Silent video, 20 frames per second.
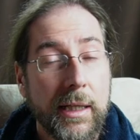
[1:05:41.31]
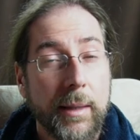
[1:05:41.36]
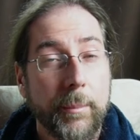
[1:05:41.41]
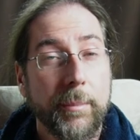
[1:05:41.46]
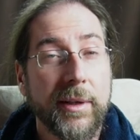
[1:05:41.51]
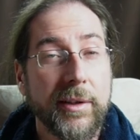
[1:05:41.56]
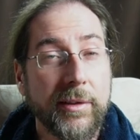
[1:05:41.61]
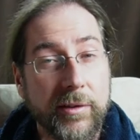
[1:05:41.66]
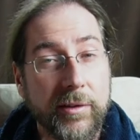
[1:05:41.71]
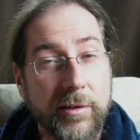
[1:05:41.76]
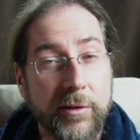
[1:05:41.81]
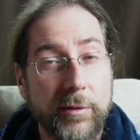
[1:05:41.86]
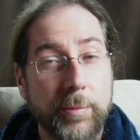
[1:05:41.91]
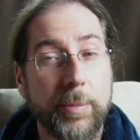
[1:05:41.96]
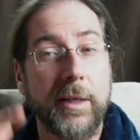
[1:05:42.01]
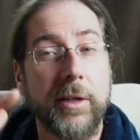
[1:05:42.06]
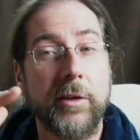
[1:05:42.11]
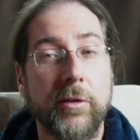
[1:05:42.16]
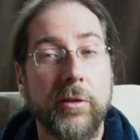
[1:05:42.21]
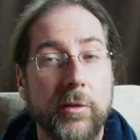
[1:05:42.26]
but the
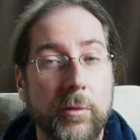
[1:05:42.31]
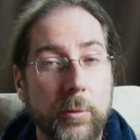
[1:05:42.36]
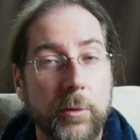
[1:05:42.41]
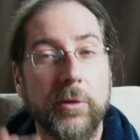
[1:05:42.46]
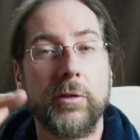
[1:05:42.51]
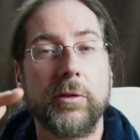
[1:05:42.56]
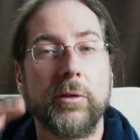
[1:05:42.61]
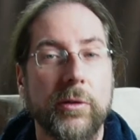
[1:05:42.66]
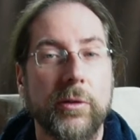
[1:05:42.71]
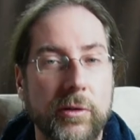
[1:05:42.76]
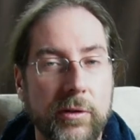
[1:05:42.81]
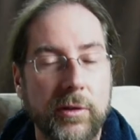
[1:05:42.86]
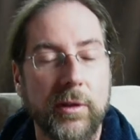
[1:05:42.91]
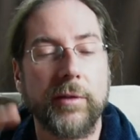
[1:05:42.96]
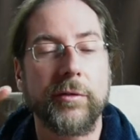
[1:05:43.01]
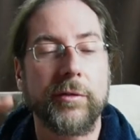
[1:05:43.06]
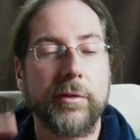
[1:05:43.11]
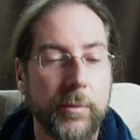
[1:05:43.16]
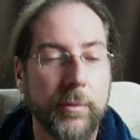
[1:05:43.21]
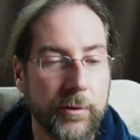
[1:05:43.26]
suspension was too
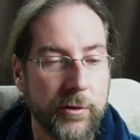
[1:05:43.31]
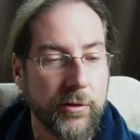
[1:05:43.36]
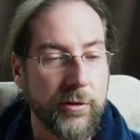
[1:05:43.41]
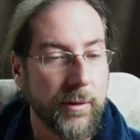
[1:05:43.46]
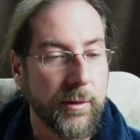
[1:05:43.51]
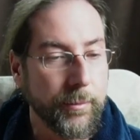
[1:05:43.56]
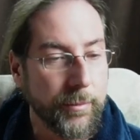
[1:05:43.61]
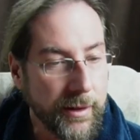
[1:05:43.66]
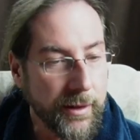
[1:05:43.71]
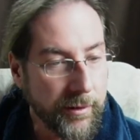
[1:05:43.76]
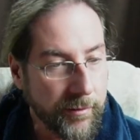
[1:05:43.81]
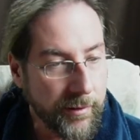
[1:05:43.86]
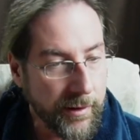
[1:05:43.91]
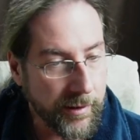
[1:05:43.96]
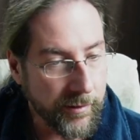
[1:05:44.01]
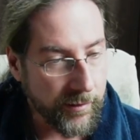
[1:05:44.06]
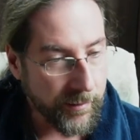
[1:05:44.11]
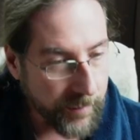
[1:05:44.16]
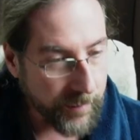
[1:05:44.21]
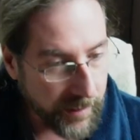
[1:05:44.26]
soft. It was jumping
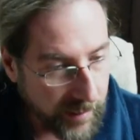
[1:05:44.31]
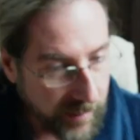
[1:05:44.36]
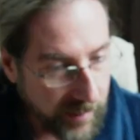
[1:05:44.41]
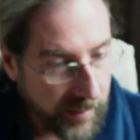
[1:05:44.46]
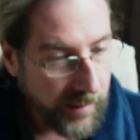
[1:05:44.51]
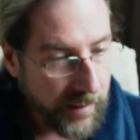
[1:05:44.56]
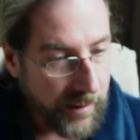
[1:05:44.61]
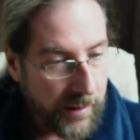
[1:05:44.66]
around a bit.